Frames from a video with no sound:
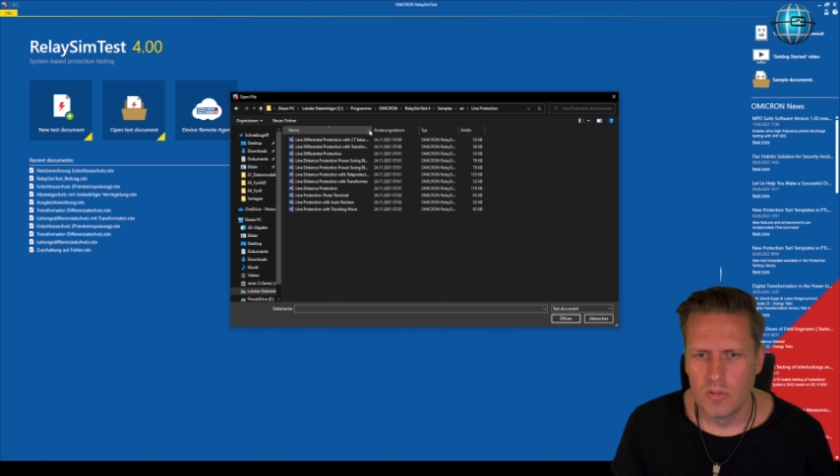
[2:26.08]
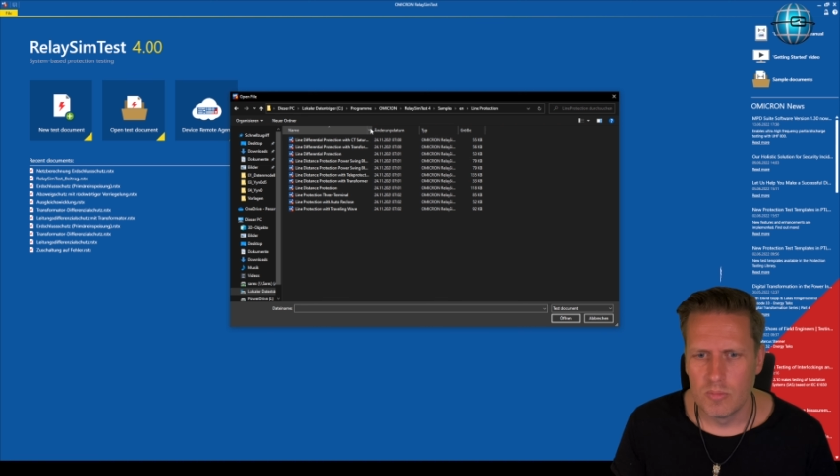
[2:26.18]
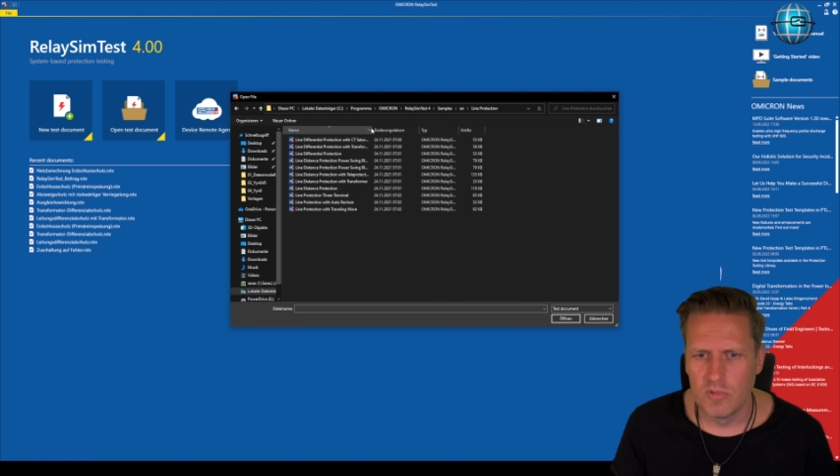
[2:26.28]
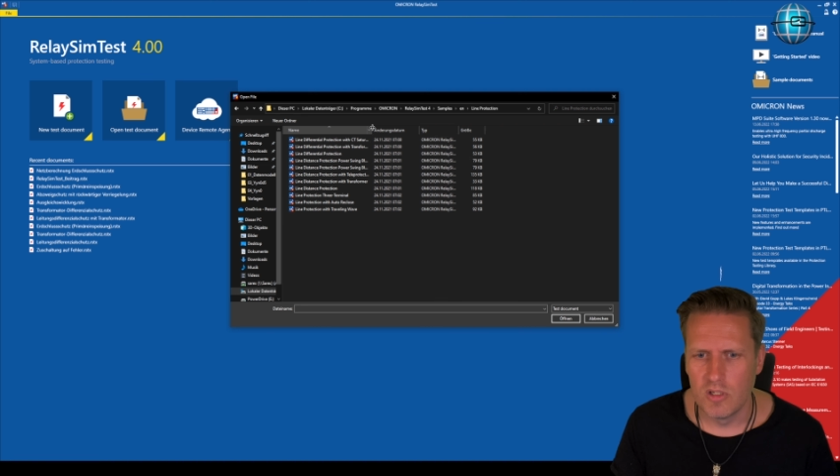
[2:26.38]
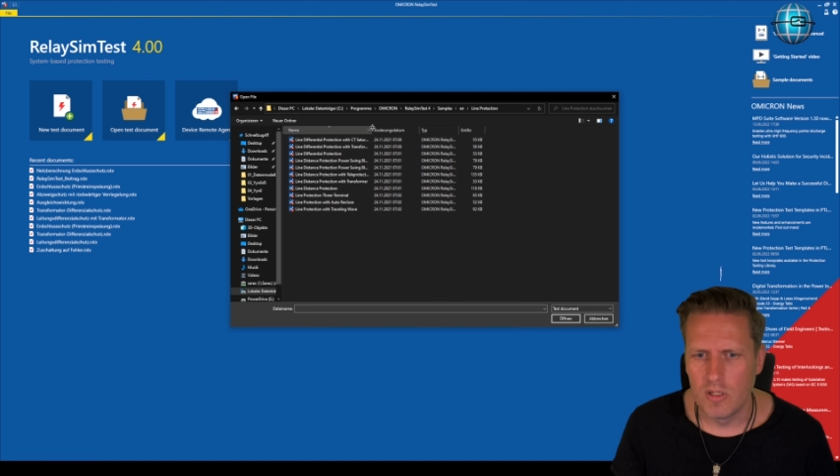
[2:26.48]

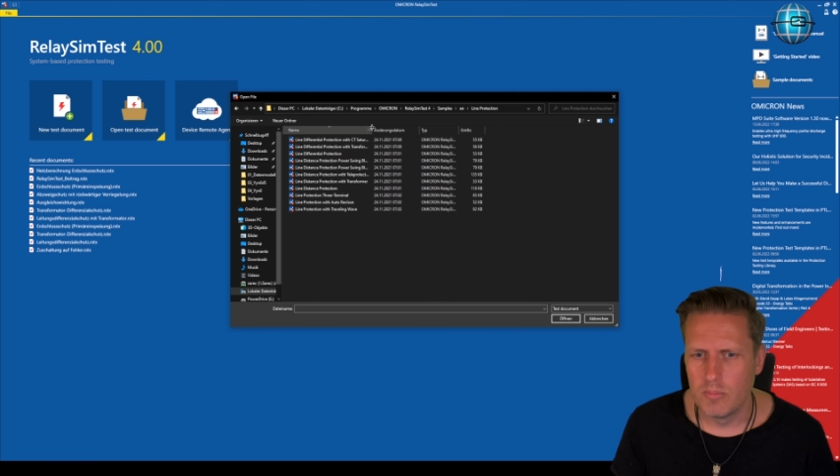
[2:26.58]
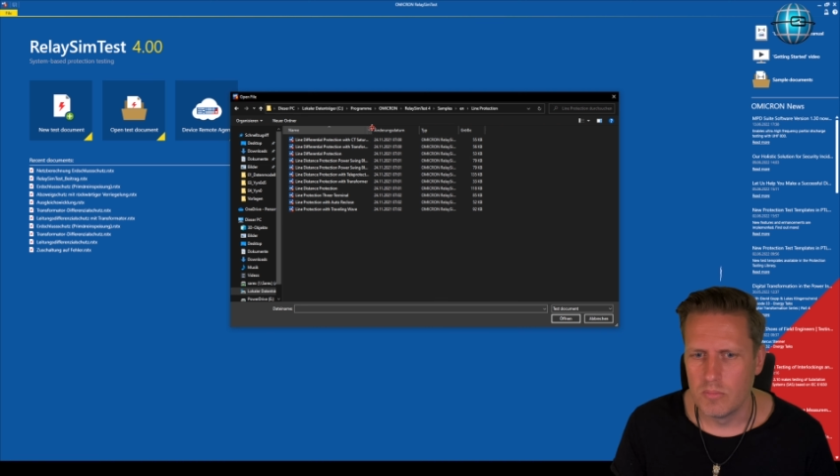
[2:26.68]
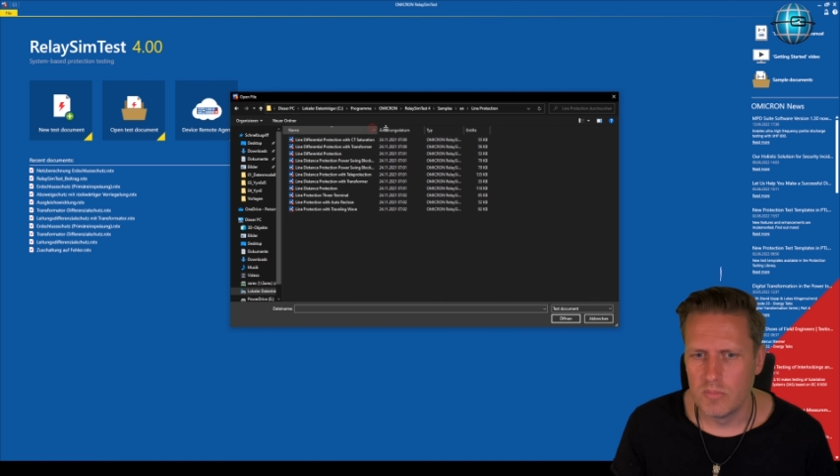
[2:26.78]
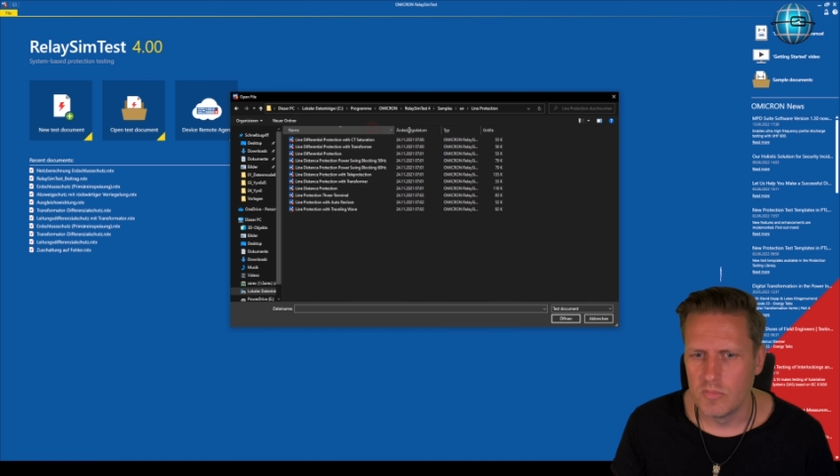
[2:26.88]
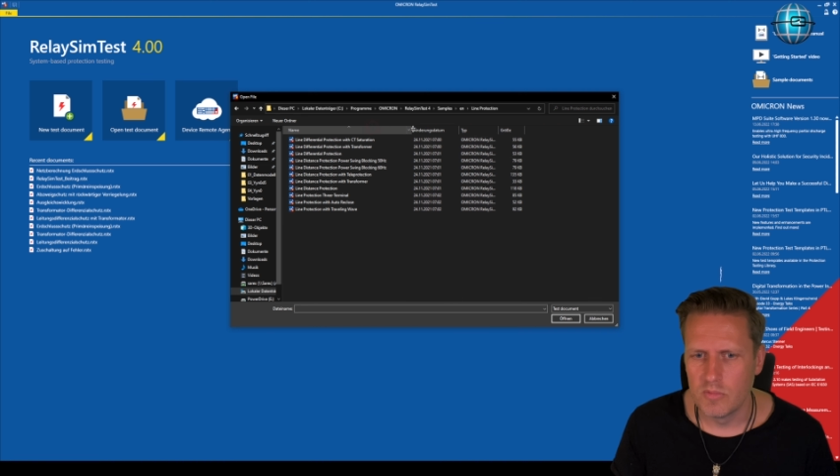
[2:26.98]

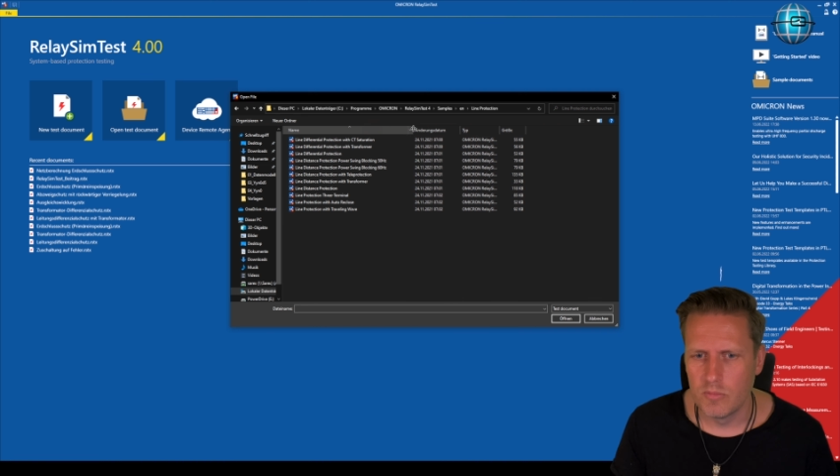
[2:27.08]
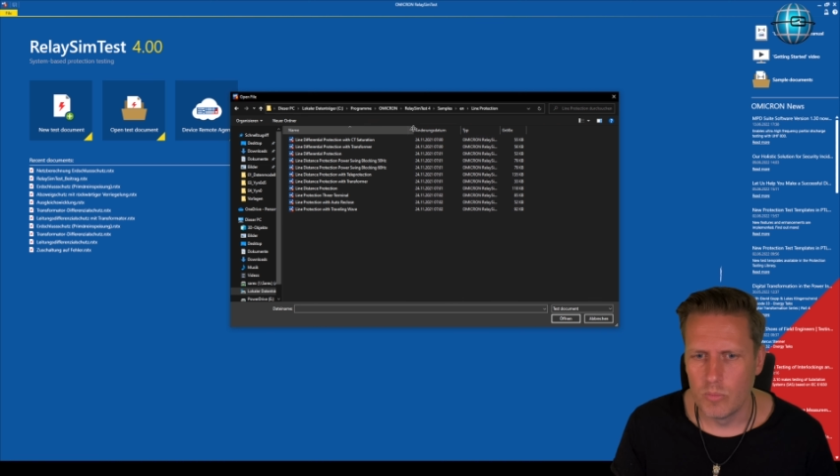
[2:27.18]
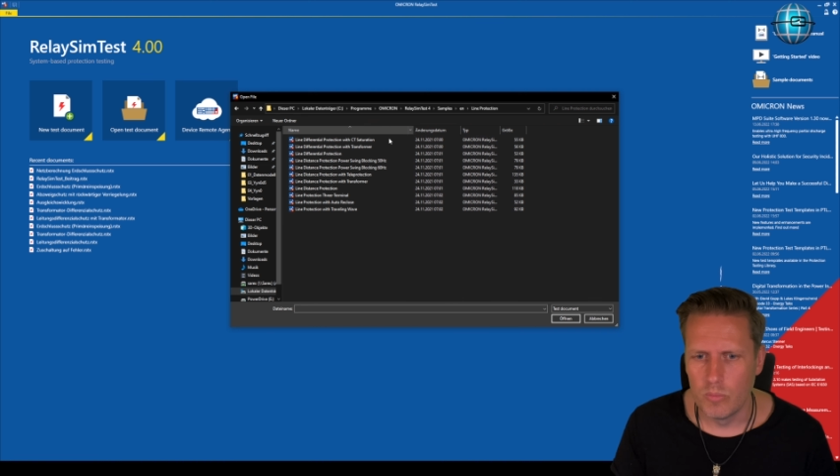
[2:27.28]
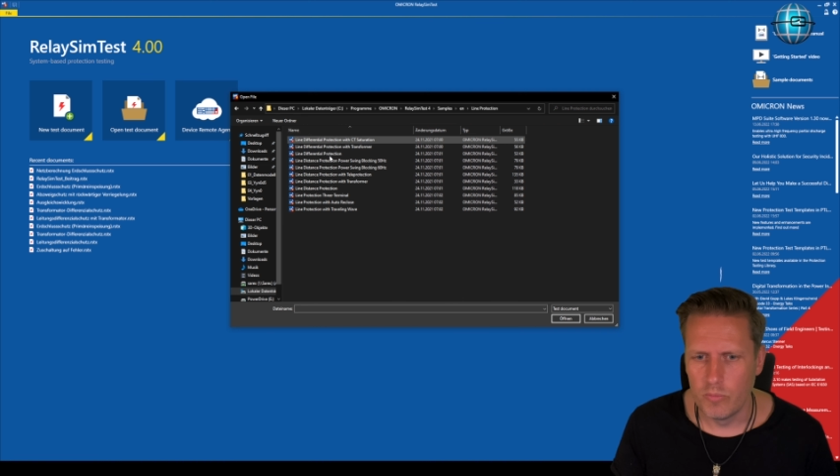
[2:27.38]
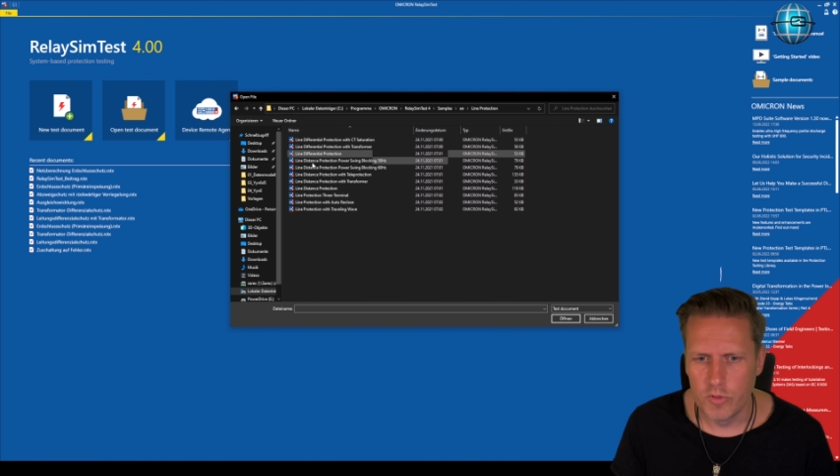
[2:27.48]

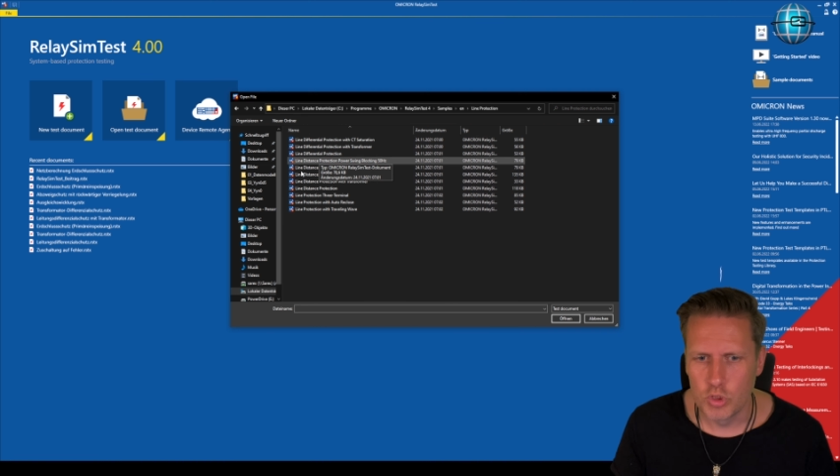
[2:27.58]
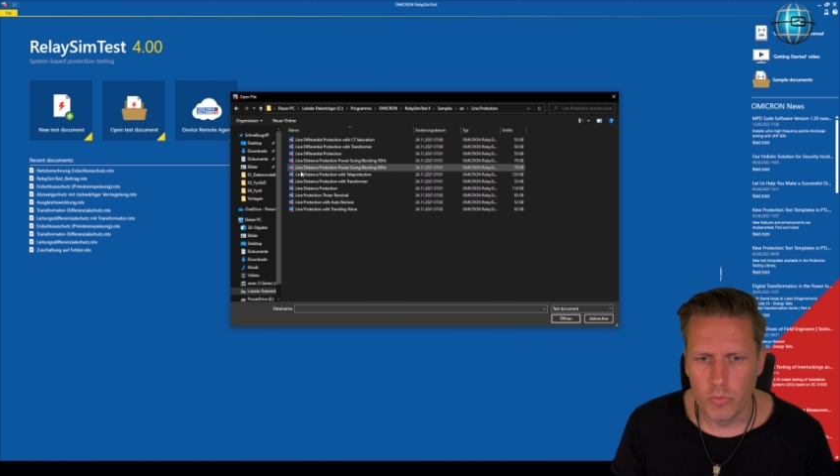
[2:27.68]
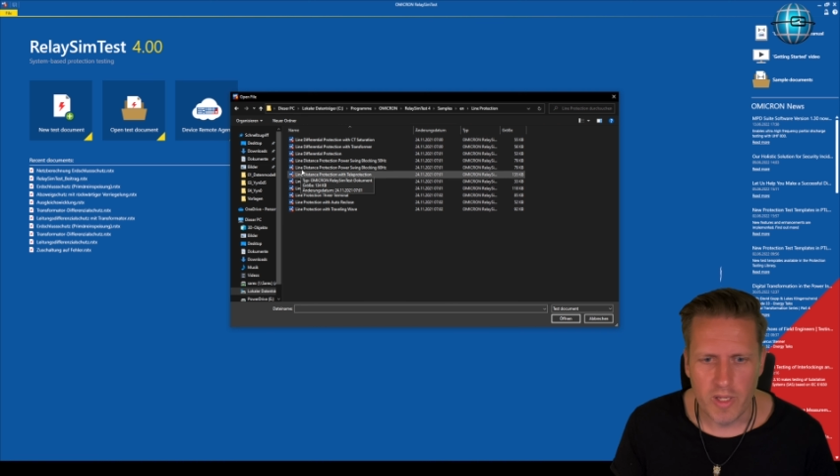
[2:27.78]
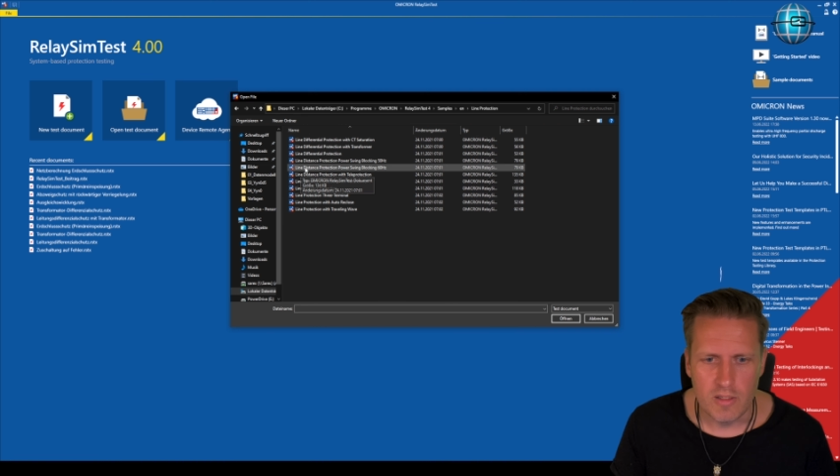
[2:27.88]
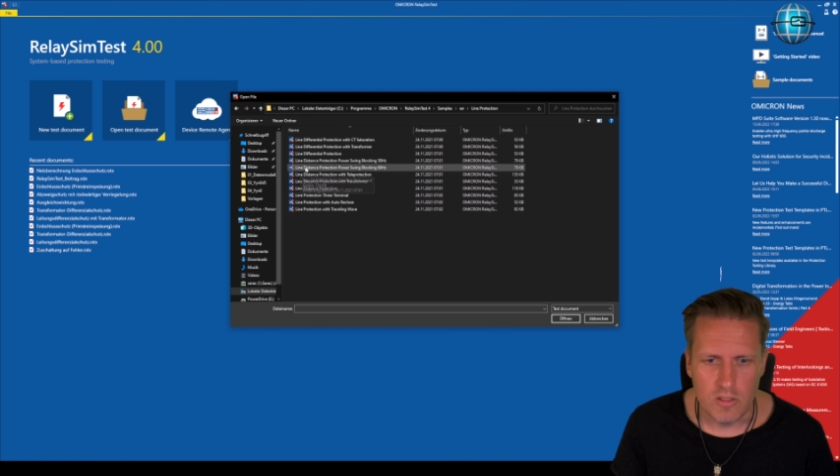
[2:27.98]
which you
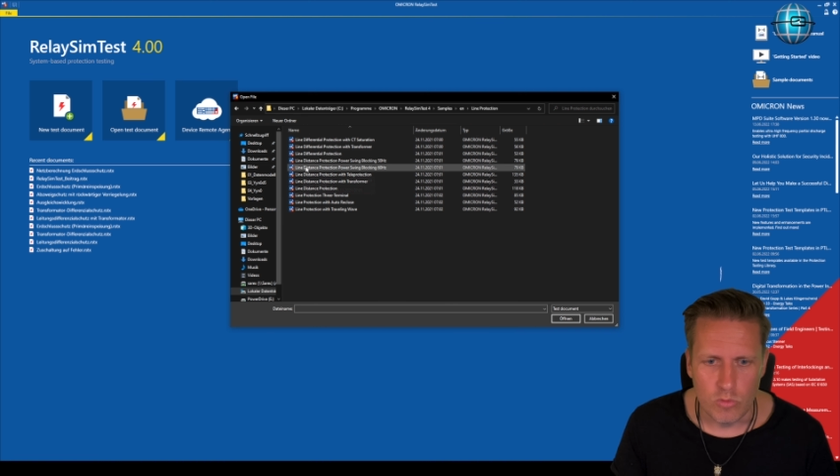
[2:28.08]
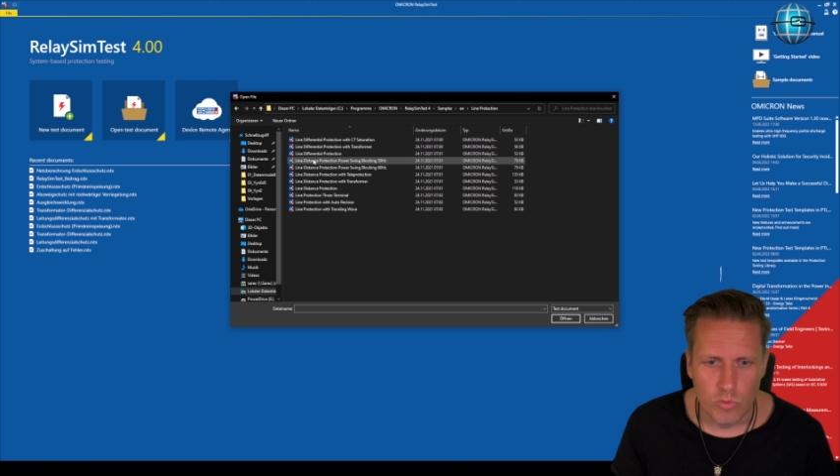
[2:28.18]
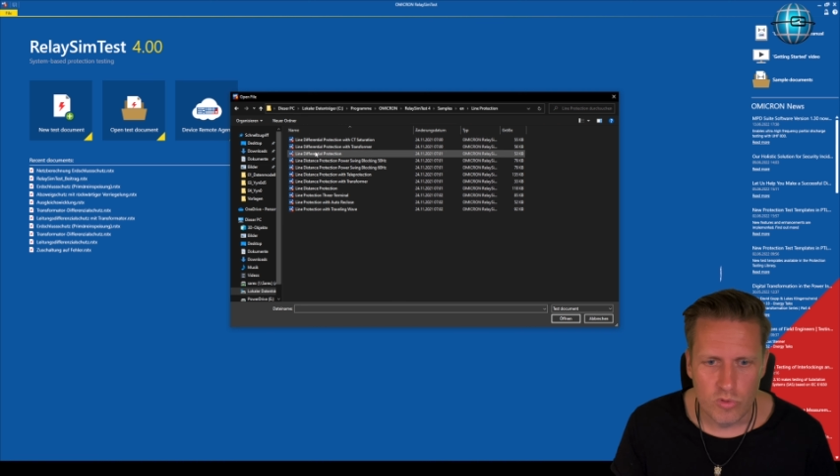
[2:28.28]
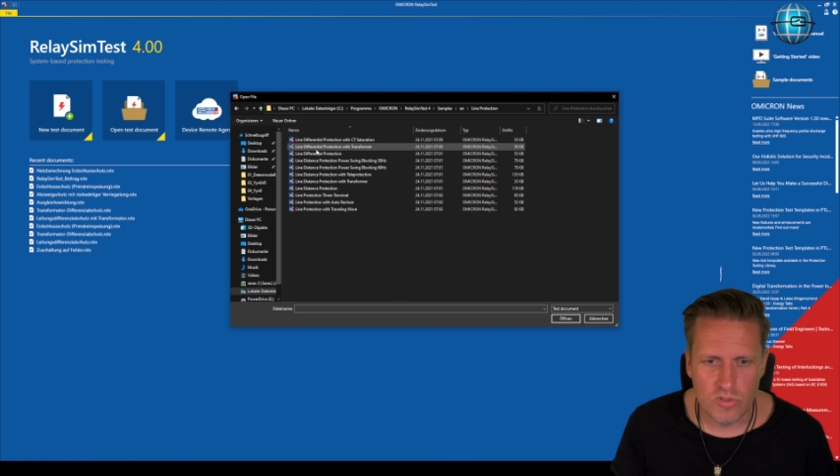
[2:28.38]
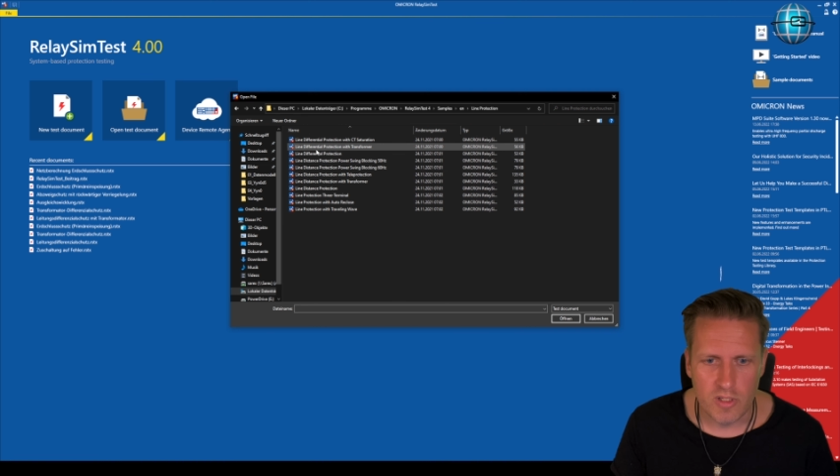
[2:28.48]
can use,